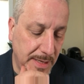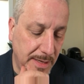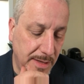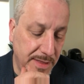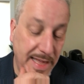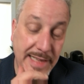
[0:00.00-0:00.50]

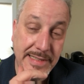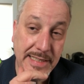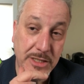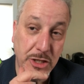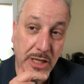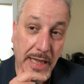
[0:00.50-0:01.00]
They
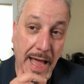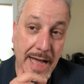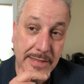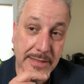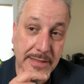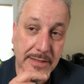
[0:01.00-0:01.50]
teach a
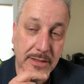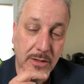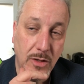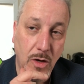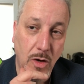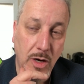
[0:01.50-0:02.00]
class
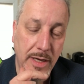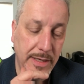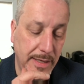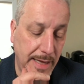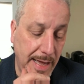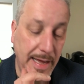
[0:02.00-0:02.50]
on
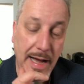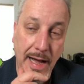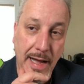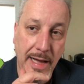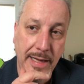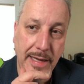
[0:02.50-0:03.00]

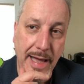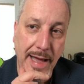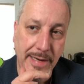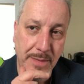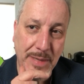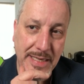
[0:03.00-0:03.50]
AI at
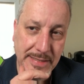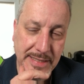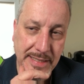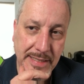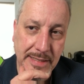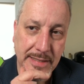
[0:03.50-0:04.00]

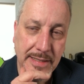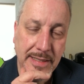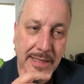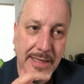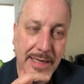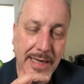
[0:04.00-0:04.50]
MIT,
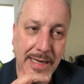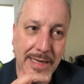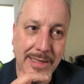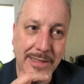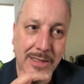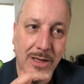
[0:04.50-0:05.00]

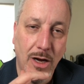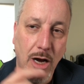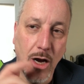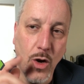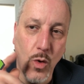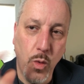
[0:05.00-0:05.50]
and a
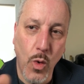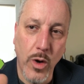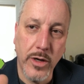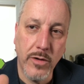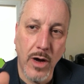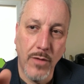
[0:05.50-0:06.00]

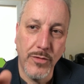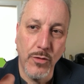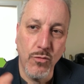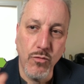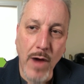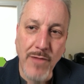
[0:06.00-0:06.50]
quarter of the
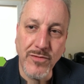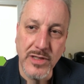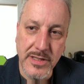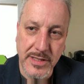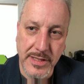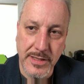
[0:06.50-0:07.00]

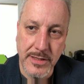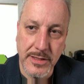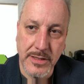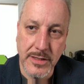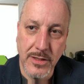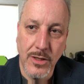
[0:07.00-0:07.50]

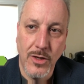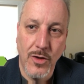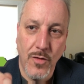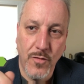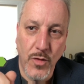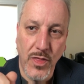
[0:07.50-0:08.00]
references
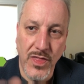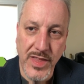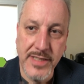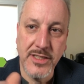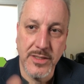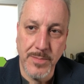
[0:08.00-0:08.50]
for
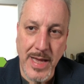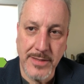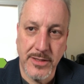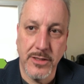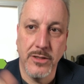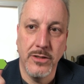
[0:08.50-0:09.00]
this
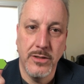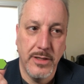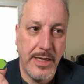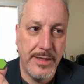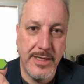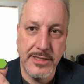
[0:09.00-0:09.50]
semester,
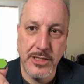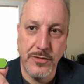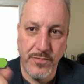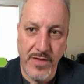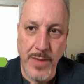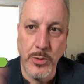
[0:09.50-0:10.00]
and this is
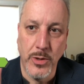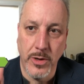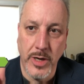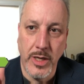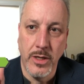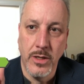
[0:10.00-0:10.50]

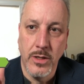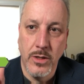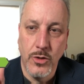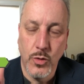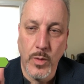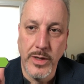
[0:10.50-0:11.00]
February
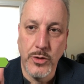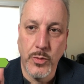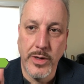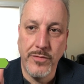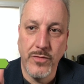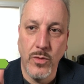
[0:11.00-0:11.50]

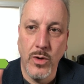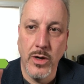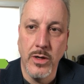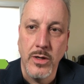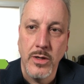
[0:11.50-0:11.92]
2024,